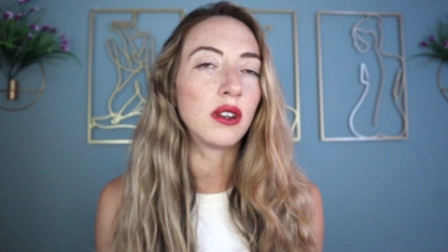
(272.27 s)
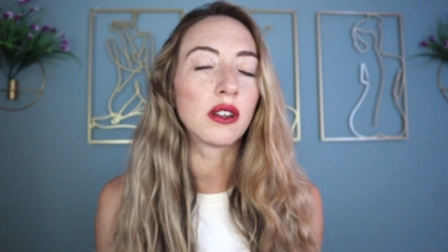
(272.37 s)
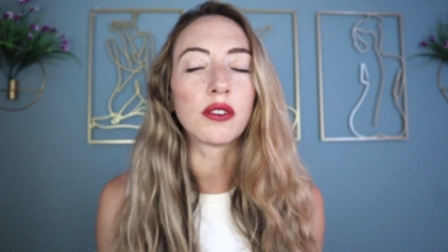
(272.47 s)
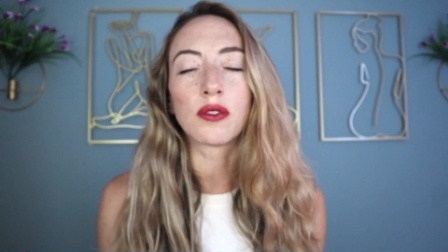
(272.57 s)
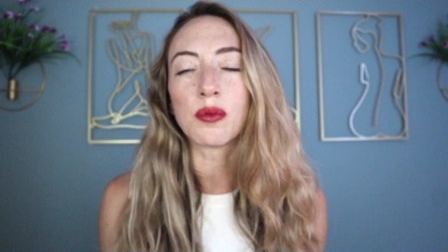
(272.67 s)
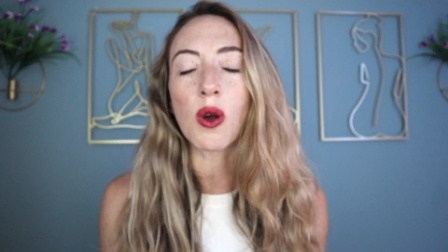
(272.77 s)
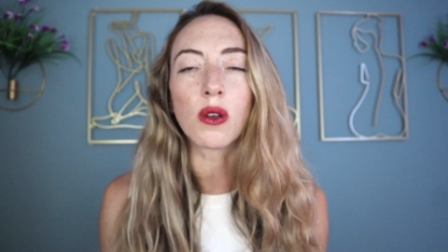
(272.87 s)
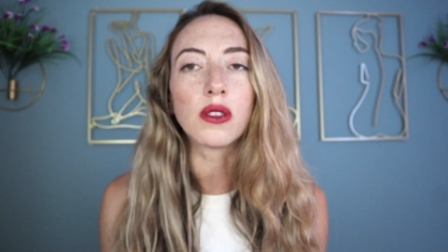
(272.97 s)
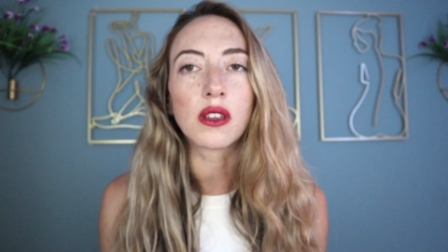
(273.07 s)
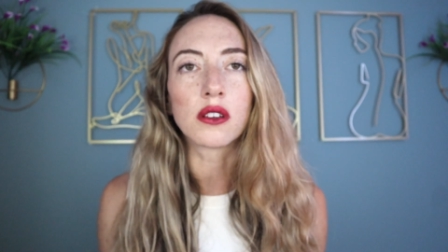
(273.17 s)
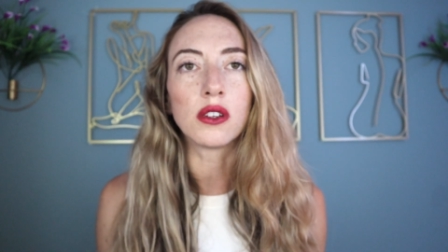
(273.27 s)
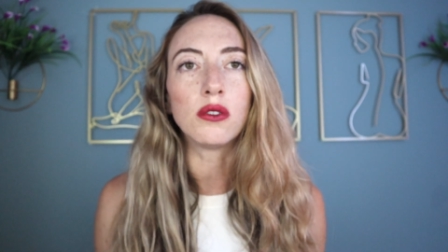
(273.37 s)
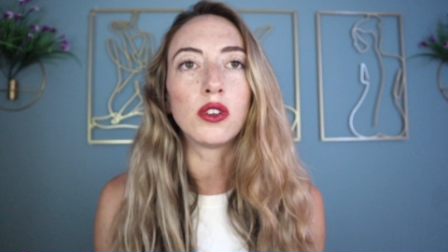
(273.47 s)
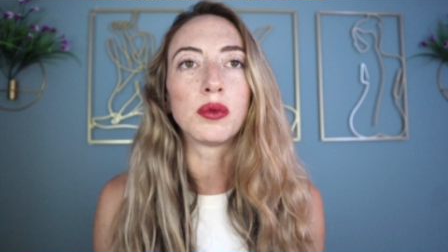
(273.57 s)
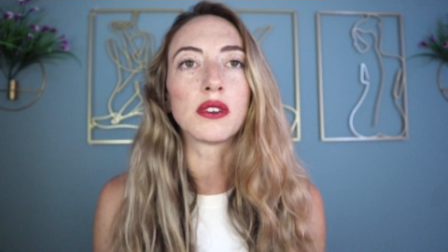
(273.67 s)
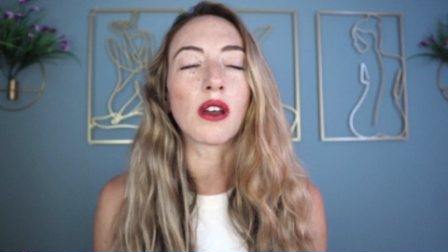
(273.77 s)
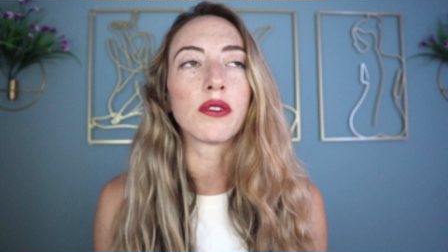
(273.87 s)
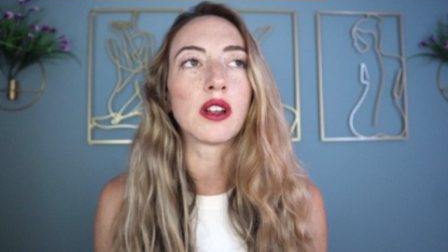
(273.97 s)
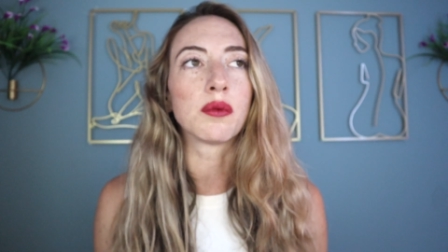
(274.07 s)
different from all the other YouTubers out there.